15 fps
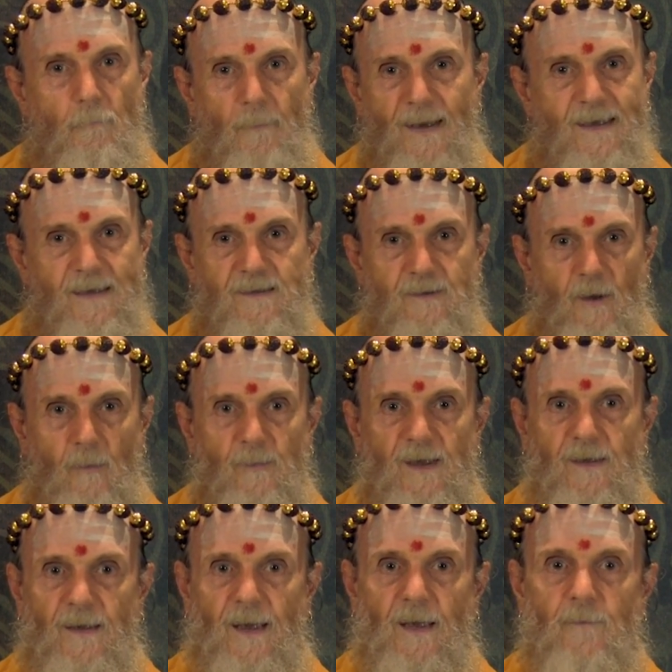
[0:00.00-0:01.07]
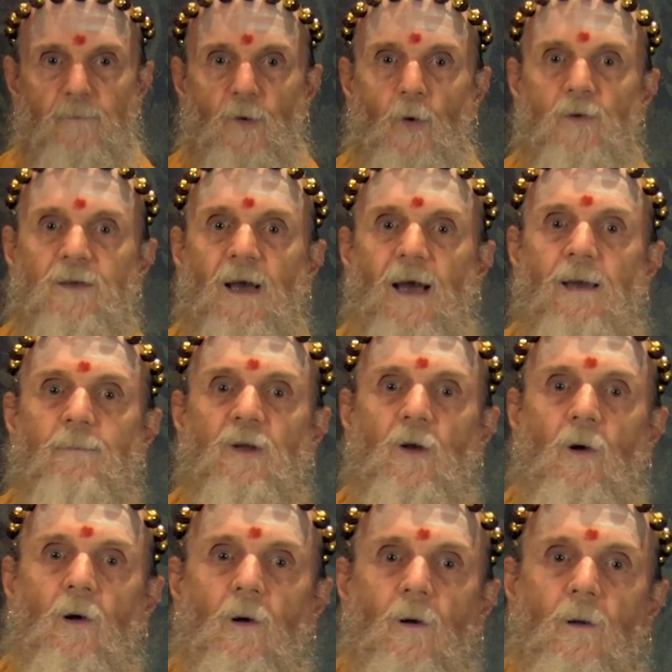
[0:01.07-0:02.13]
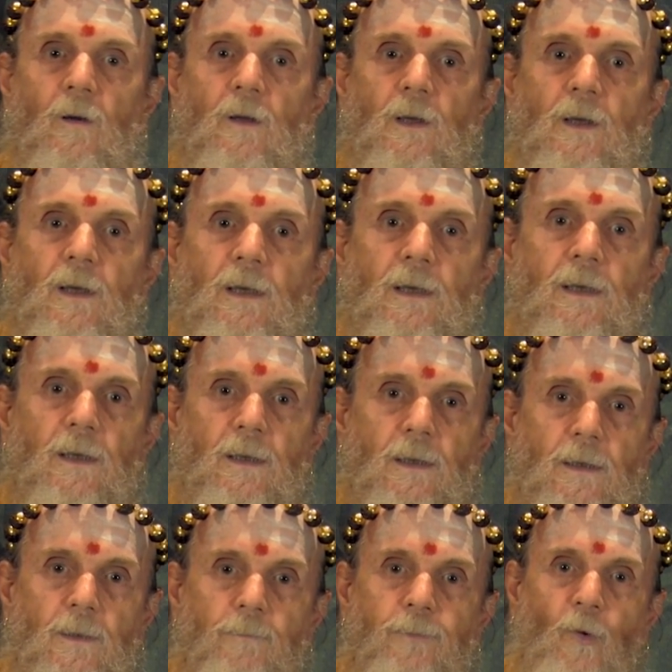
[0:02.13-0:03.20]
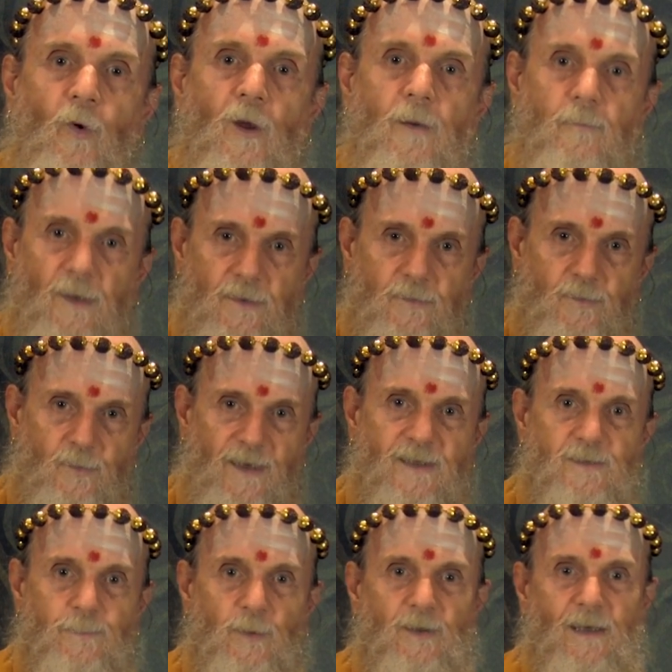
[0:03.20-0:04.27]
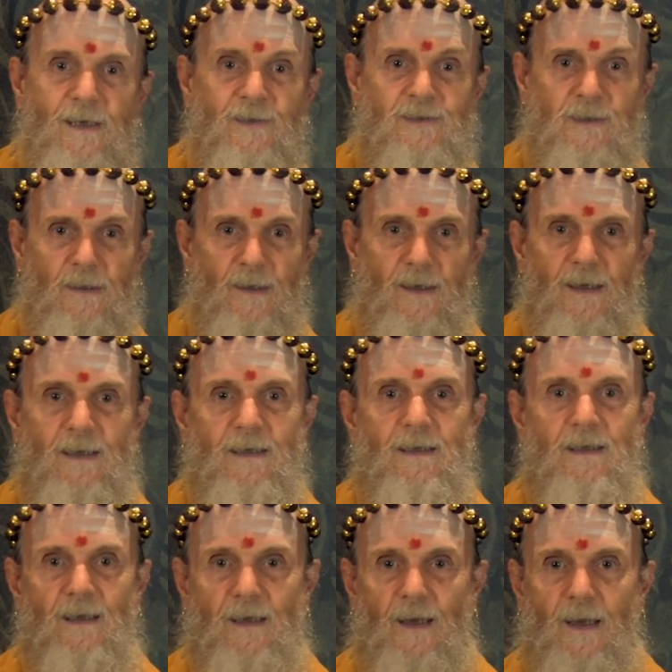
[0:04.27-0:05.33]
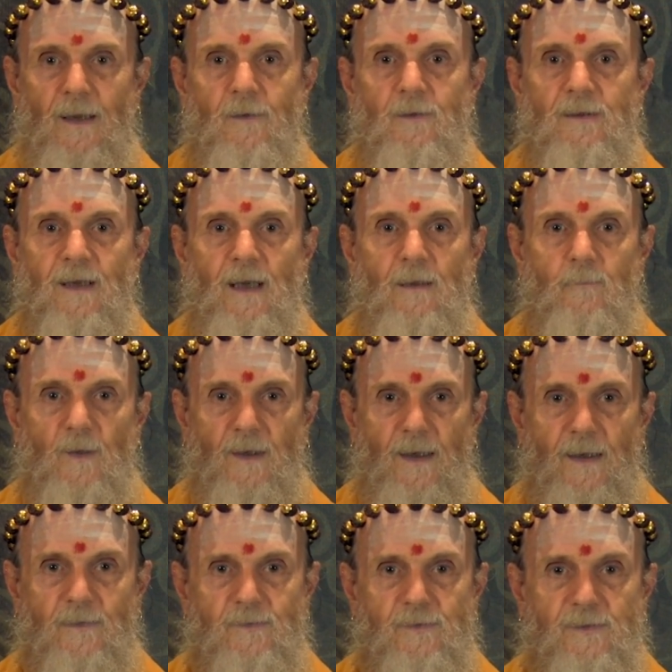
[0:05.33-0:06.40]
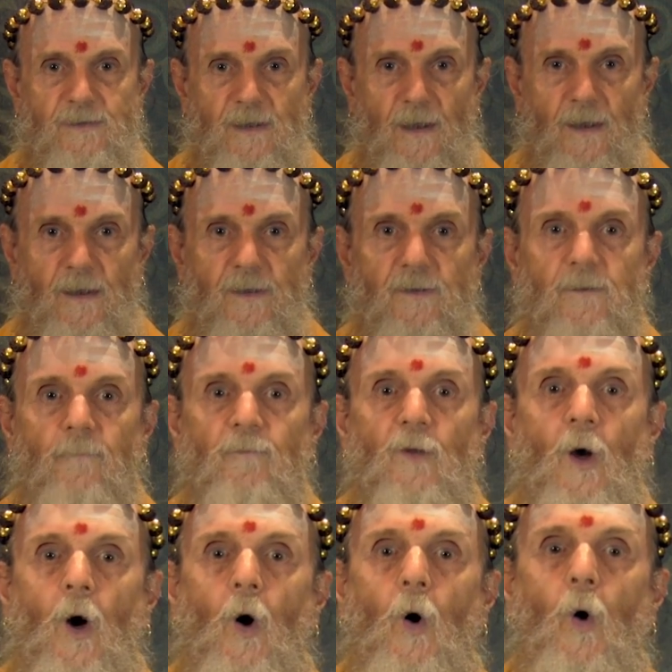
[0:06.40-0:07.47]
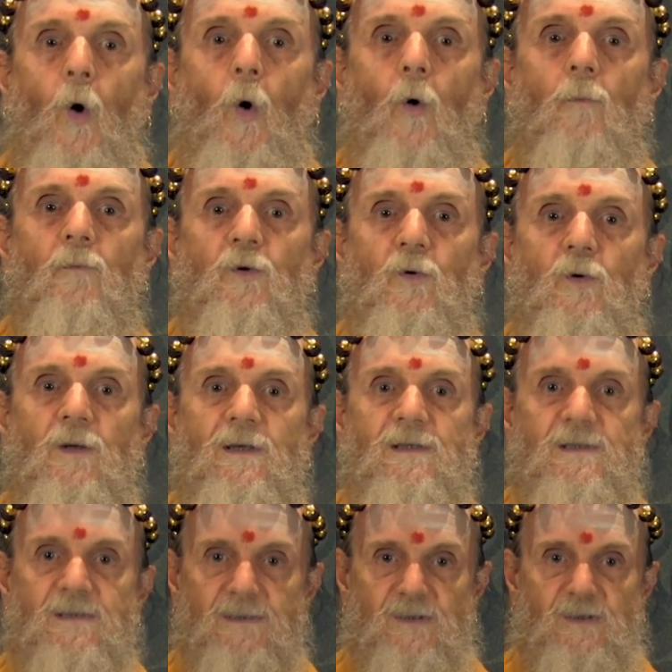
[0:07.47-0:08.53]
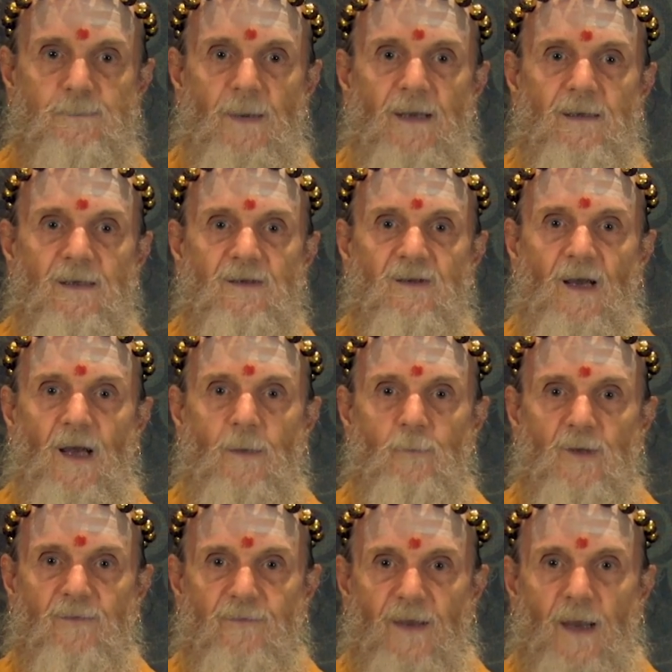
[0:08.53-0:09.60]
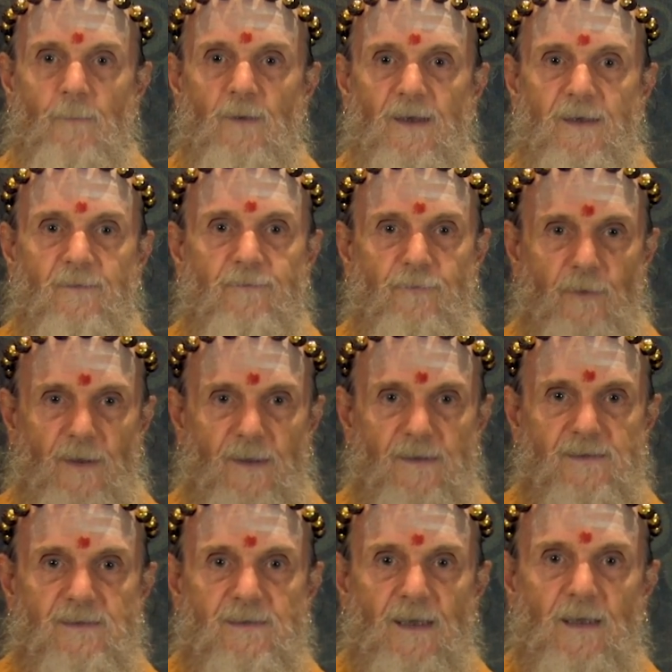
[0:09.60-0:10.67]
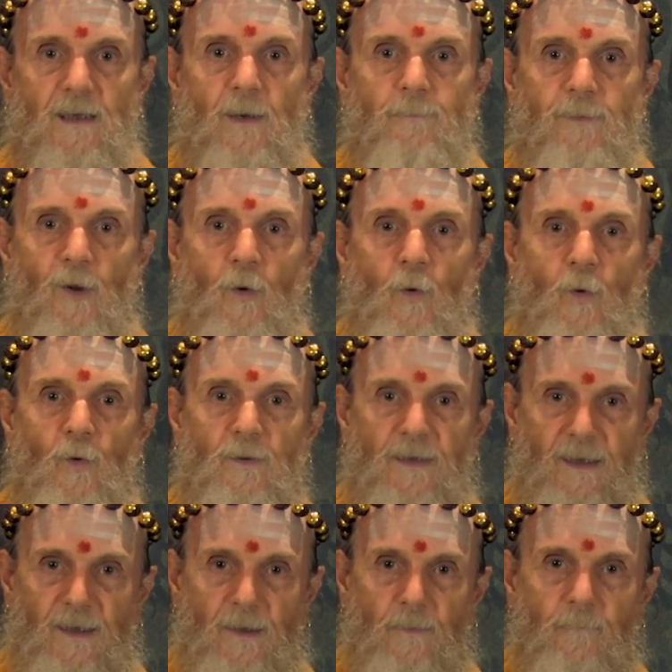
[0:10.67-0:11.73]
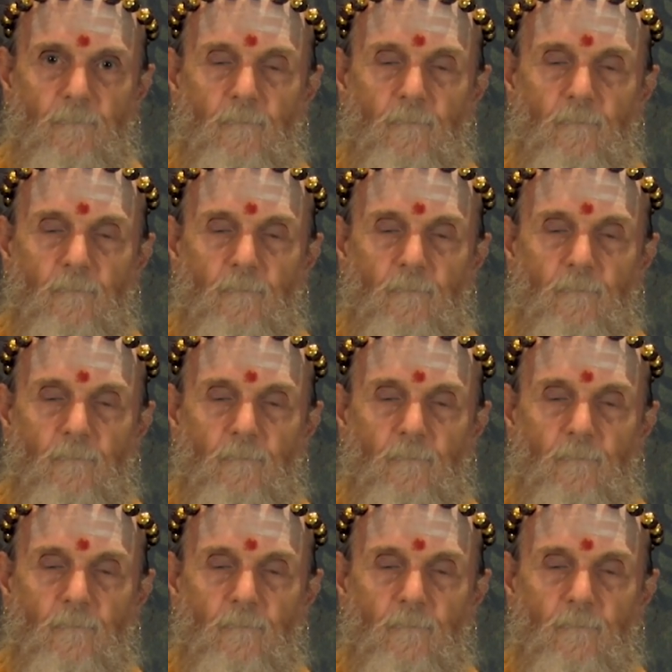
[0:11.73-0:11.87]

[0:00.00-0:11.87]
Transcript: Many tell me they have no time at all. Employment, transportation, eating, entertainment, exercise, home duties, and spending time with family and friends take up the whole day,